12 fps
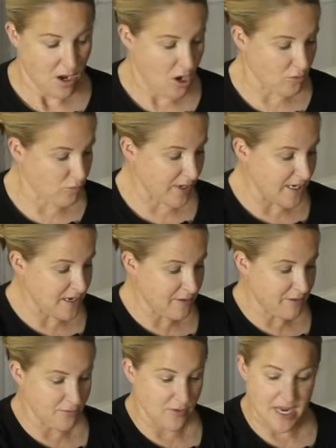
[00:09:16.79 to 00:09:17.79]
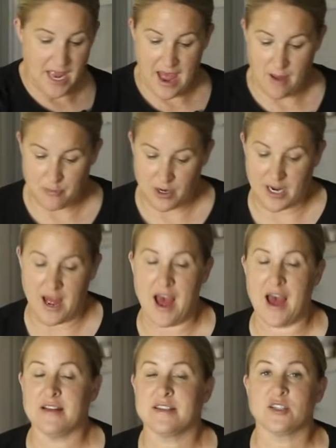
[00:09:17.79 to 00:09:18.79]
Arena 3
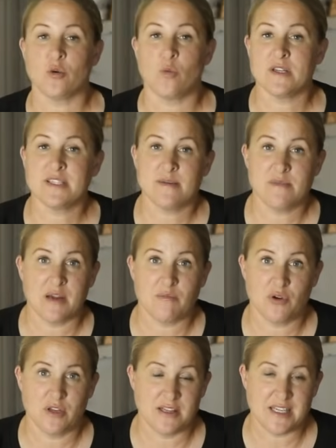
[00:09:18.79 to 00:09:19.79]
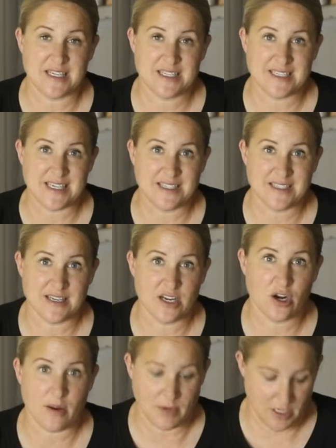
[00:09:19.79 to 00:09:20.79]
Apricot. So once I'm done putting these seeds in
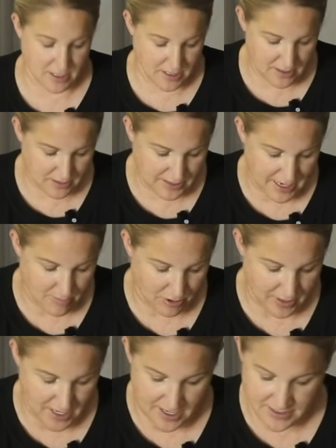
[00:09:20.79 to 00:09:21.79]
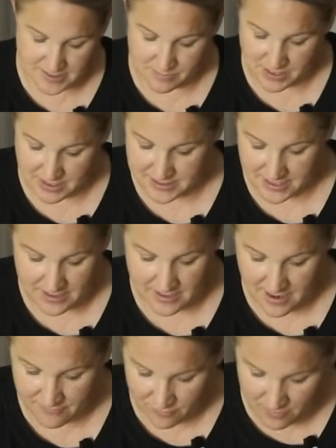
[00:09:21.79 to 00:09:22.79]
here, I'm going to need to label this because I
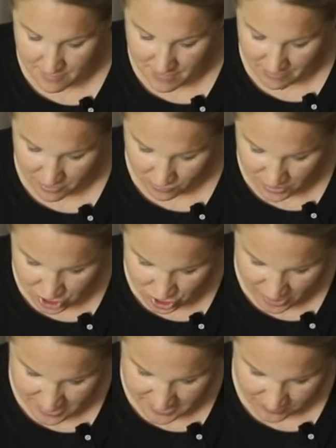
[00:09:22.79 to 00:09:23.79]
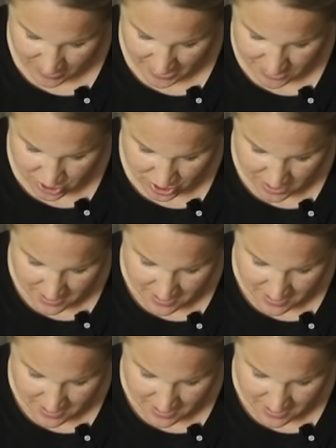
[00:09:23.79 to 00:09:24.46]
never remember which tray is which.